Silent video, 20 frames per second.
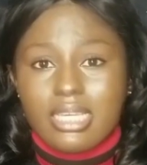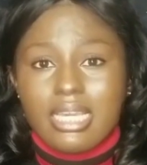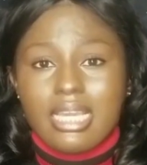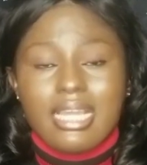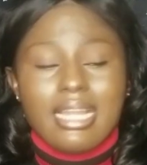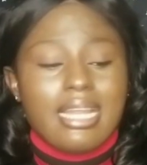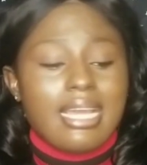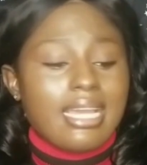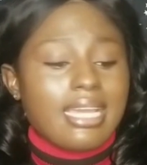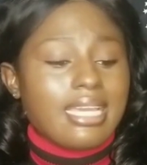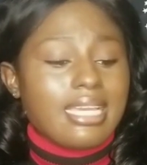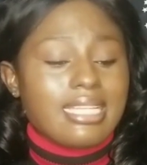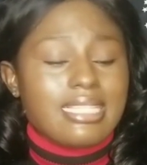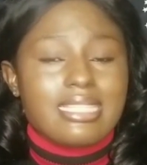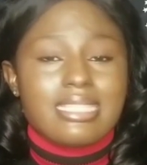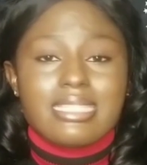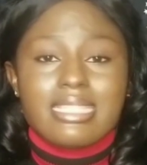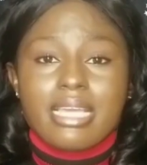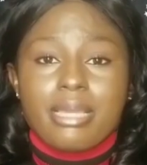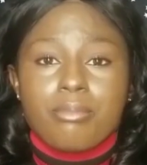Like, it
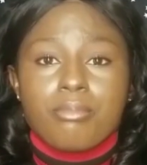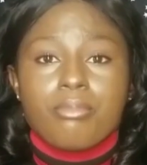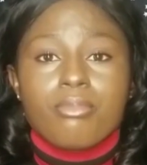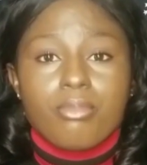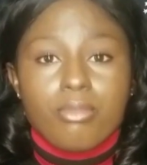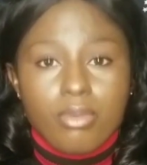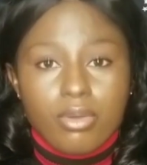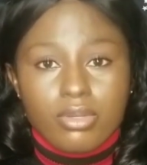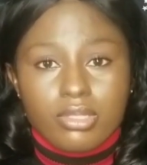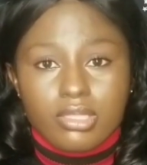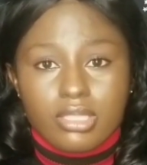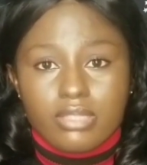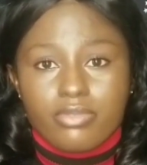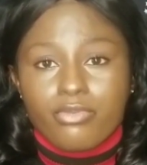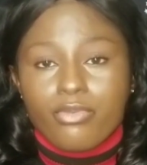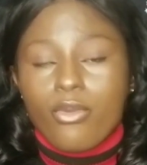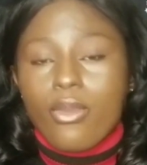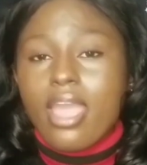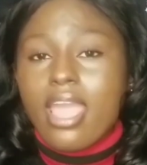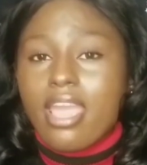is a must
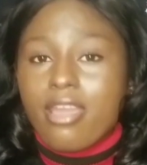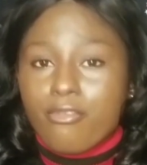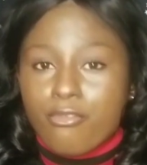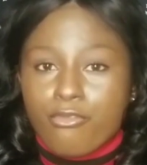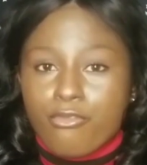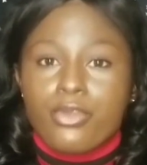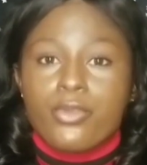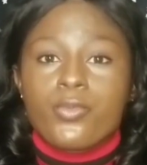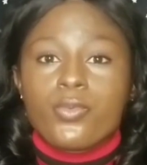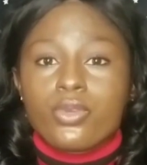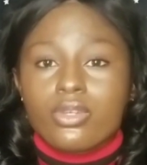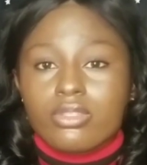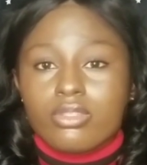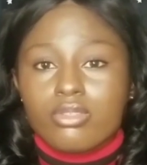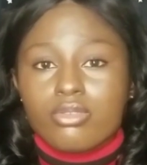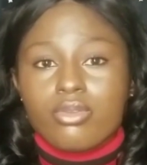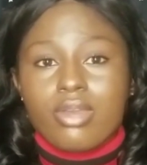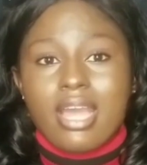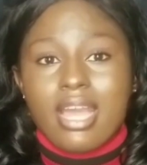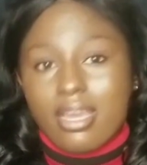for everyone
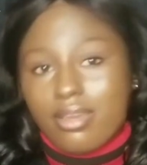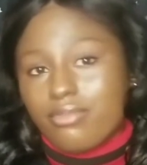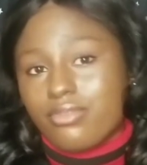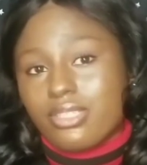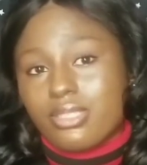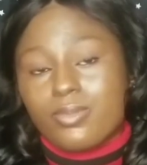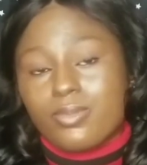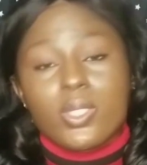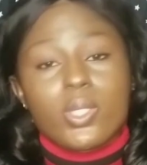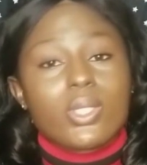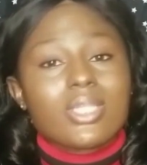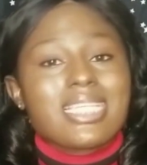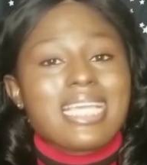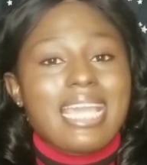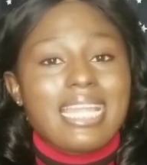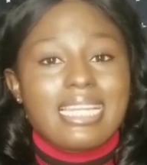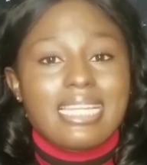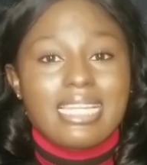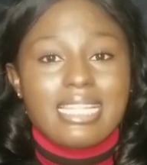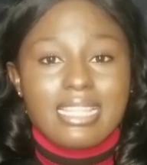to have it, because
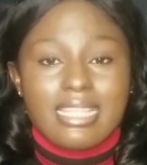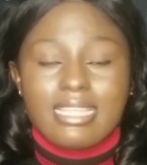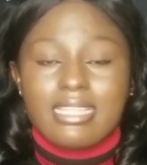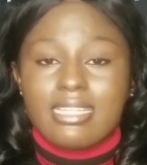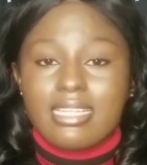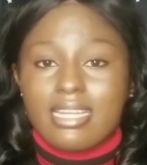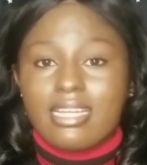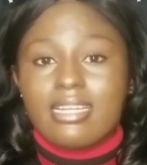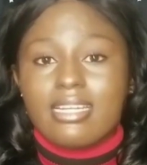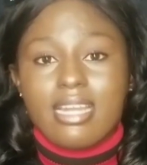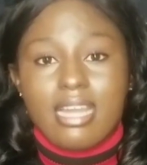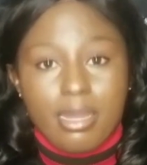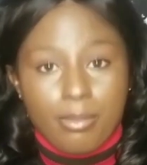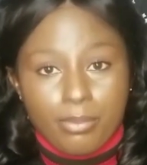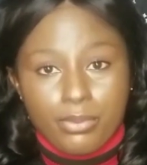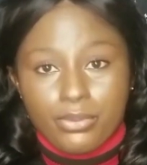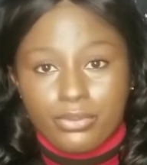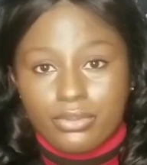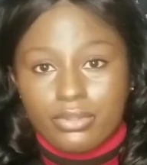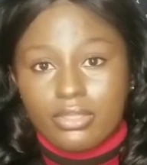anything can
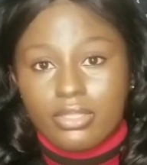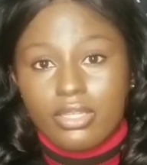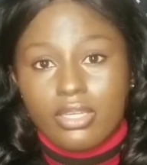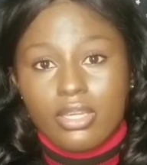happen.